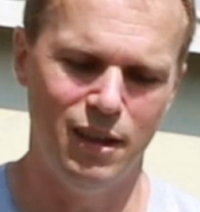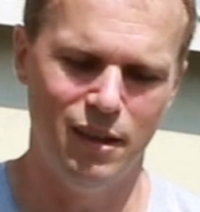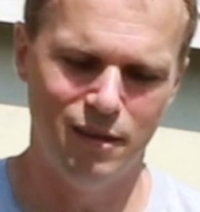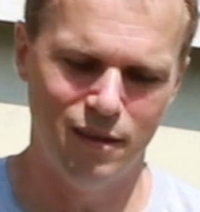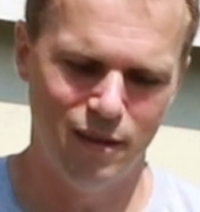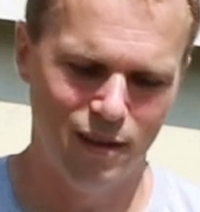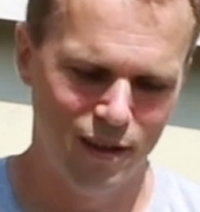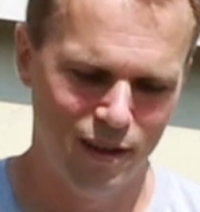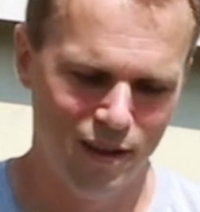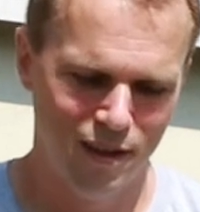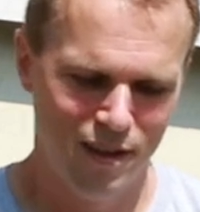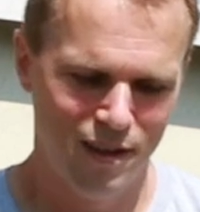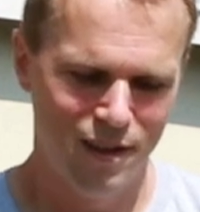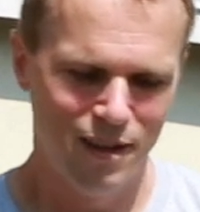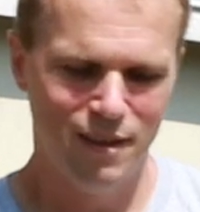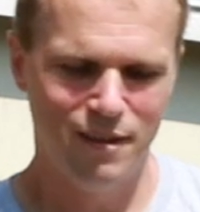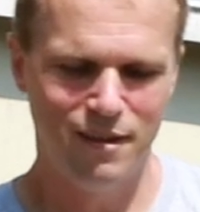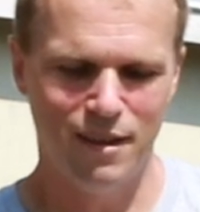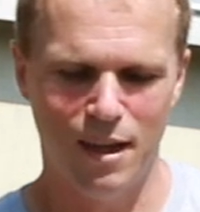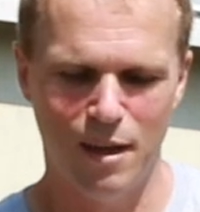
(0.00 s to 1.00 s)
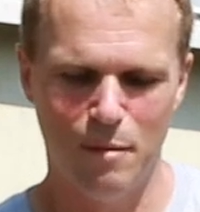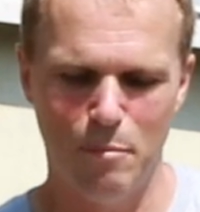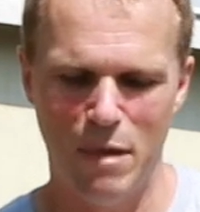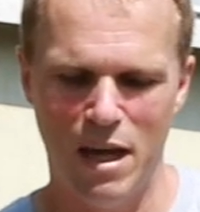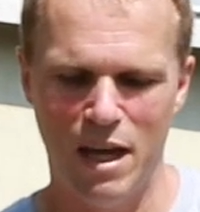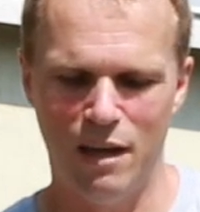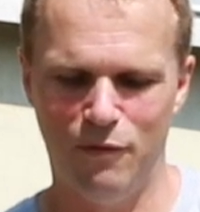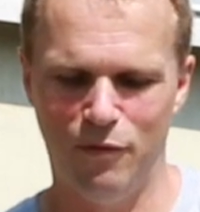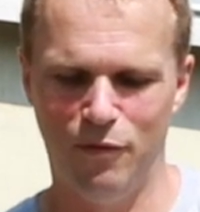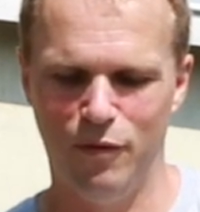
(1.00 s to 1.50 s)
it's got a
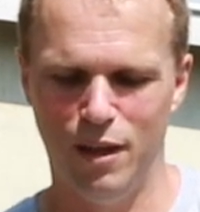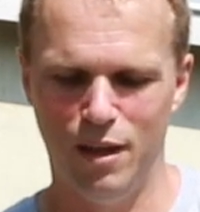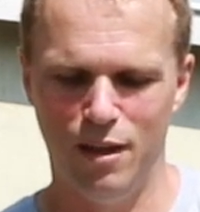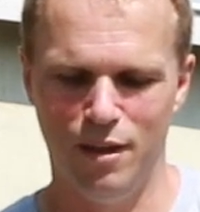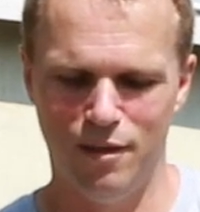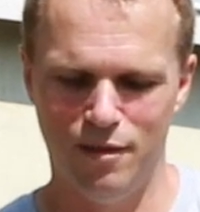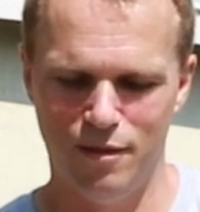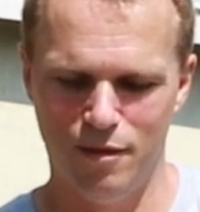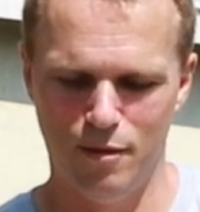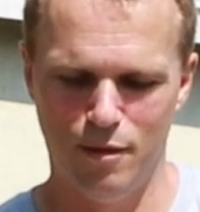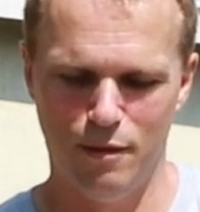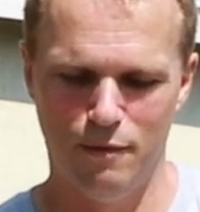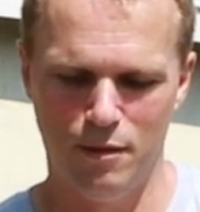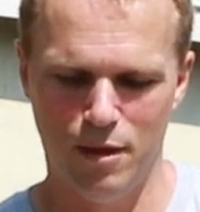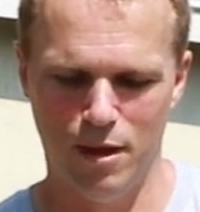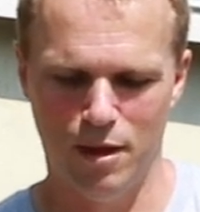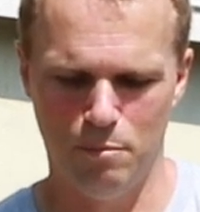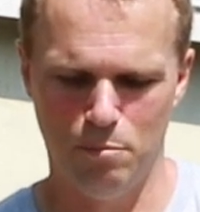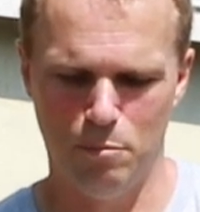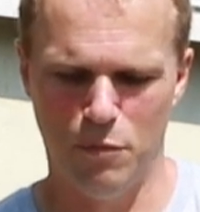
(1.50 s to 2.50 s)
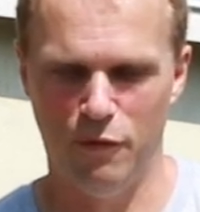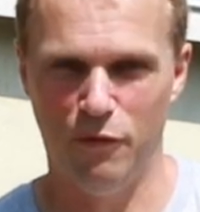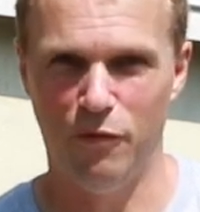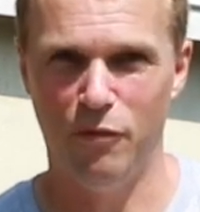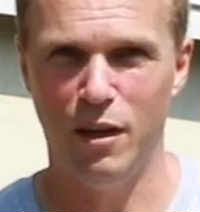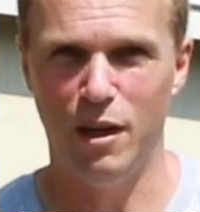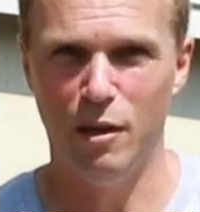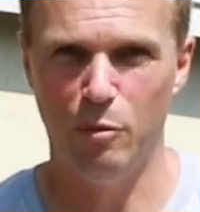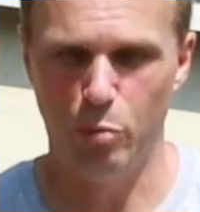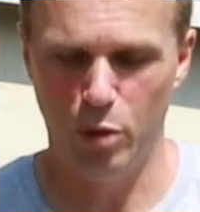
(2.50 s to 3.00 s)
matte finish, so I've got my
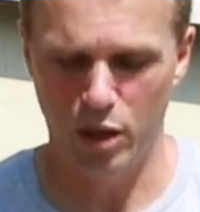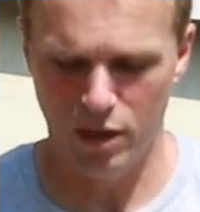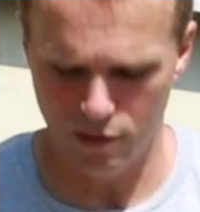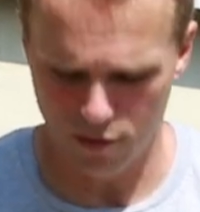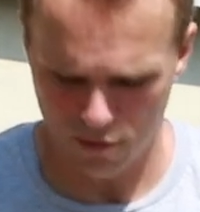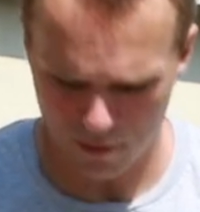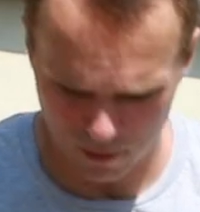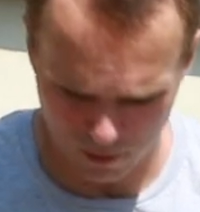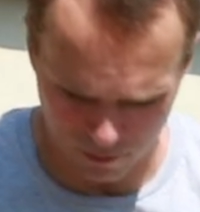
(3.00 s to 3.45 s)
fingerprints all